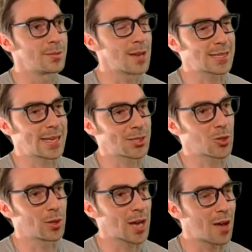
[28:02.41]
Not to get
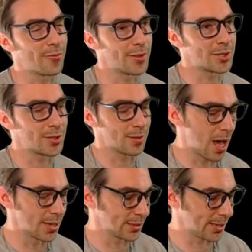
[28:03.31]
totally off uh-huh. it,
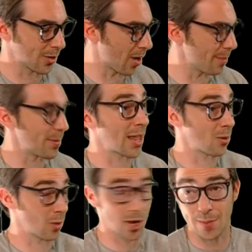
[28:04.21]
uh, to linger on it, but
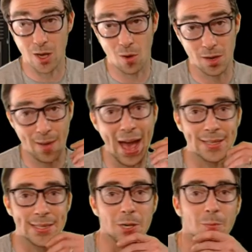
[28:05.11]
like we're going to be going to
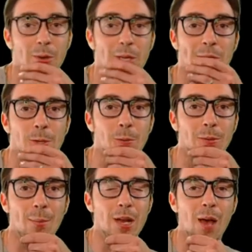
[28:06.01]
PAX here pretty soon.
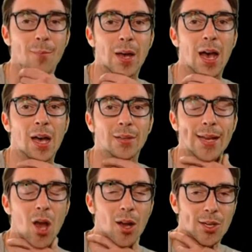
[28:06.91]
Yeah, up uh,
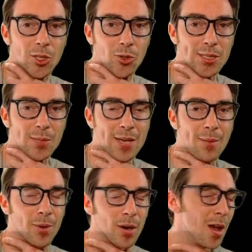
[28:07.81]
late August, God, early so
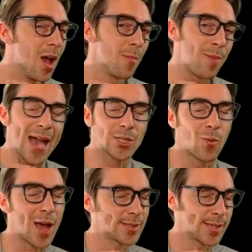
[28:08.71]
September. excited! It's gonna PAX
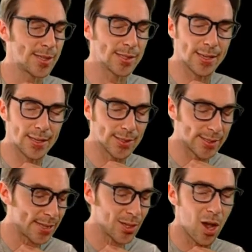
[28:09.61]
West is
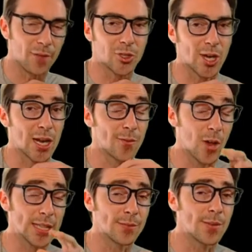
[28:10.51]
insanely off the chain. If you
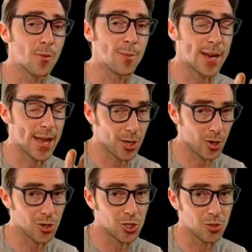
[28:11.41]
guys have never been, I
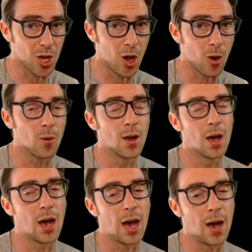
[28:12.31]
encourage you go.
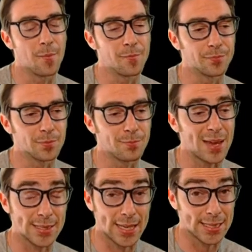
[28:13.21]
Um,
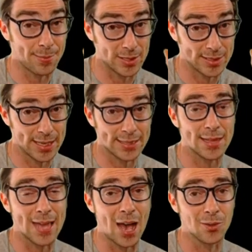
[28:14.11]
basically, it's about sixty
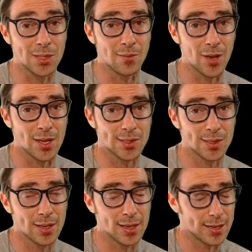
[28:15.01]
thousand of us
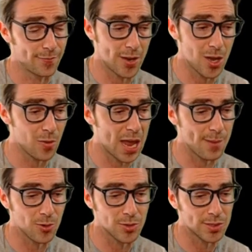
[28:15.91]
video
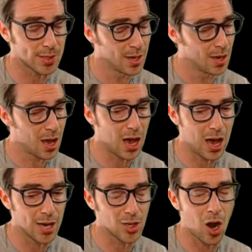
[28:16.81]
gamers,
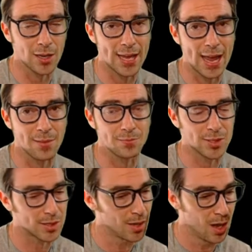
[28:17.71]
uh, card
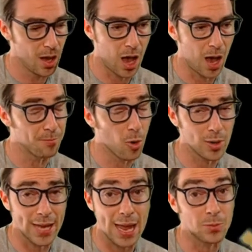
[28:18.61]
games, uh,
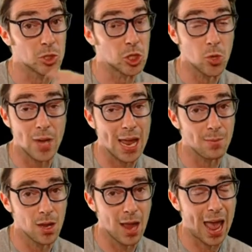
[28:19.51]
board games, you name
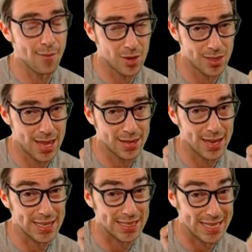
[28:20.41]
it. Everything
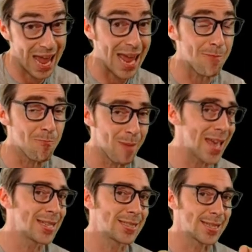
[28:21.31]
that is game
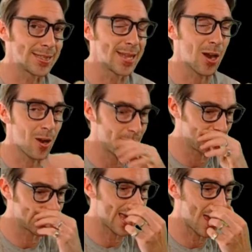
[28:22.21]
based is there up in
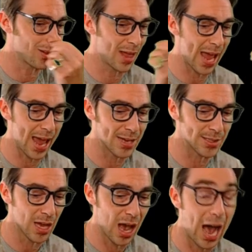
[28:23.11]
Seattle,
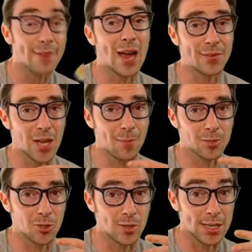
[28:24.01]
and I've got the
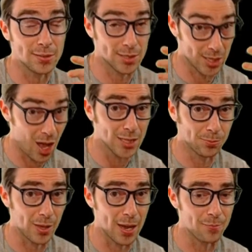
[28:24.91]
opportunity to
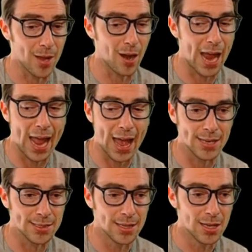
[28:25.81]
cosplay up there.
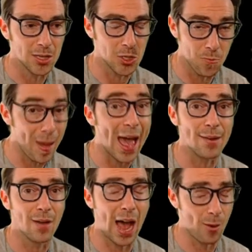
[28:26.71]
And you bet,
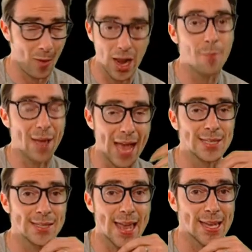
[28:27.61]
I went up
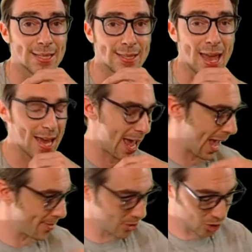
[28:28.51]
as Naked Snake. I
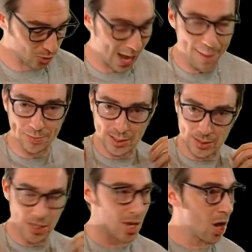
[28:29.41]
had the
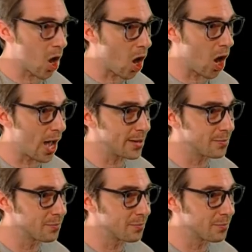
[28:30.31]
straps on,